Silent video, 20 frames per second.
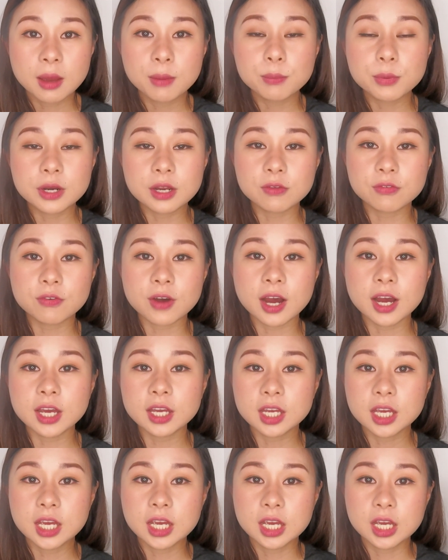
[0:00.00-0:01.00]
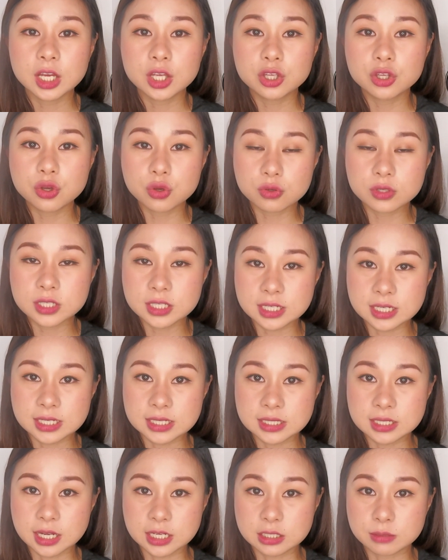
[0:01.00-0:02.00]
But if I use
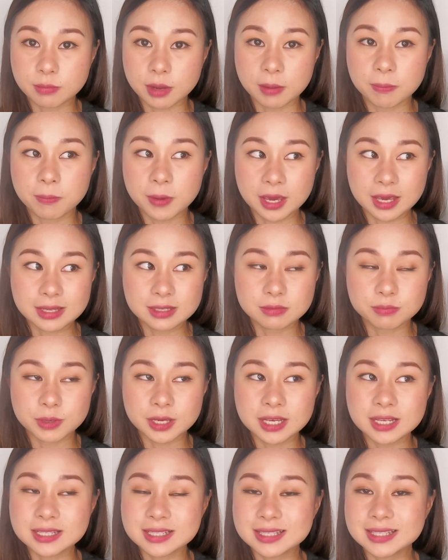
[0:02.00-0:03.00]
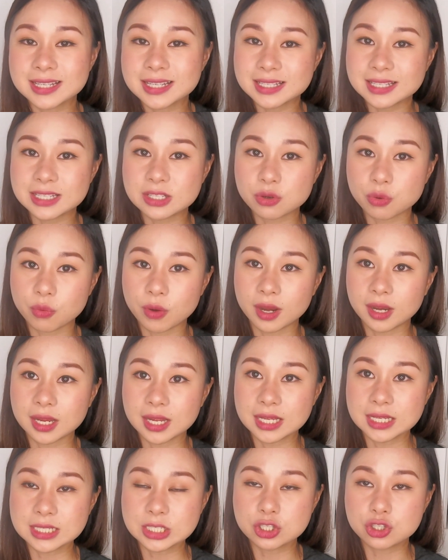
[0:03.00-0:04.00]
this as my base, because this is already
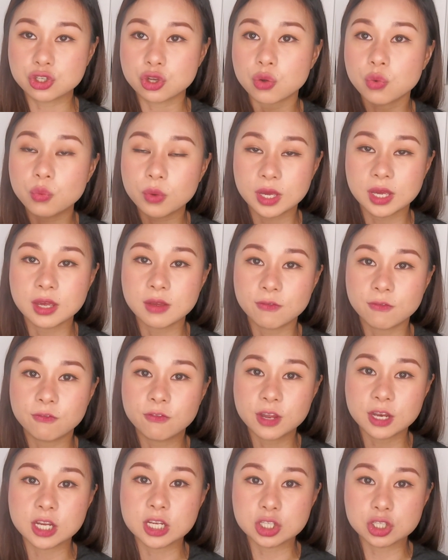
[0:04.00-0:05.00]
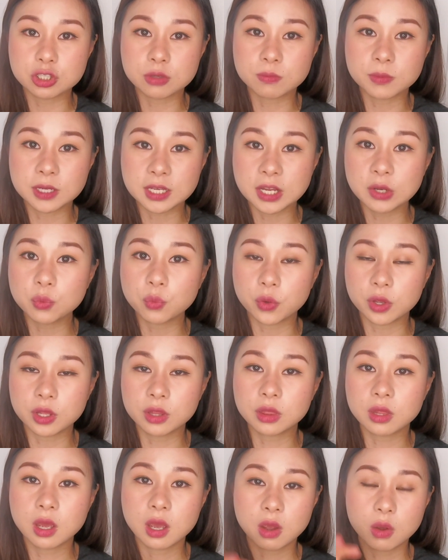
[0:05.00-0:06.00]
dewy finish to begin with,